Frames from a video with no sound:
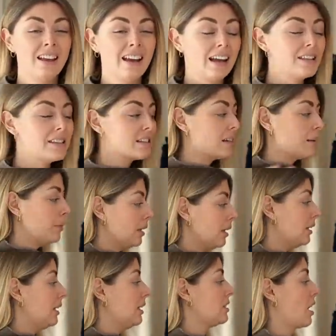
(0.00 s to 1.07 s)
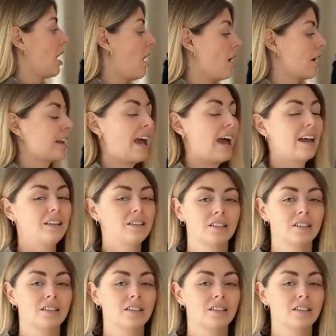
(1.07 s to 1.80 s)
And similarly to Arquette,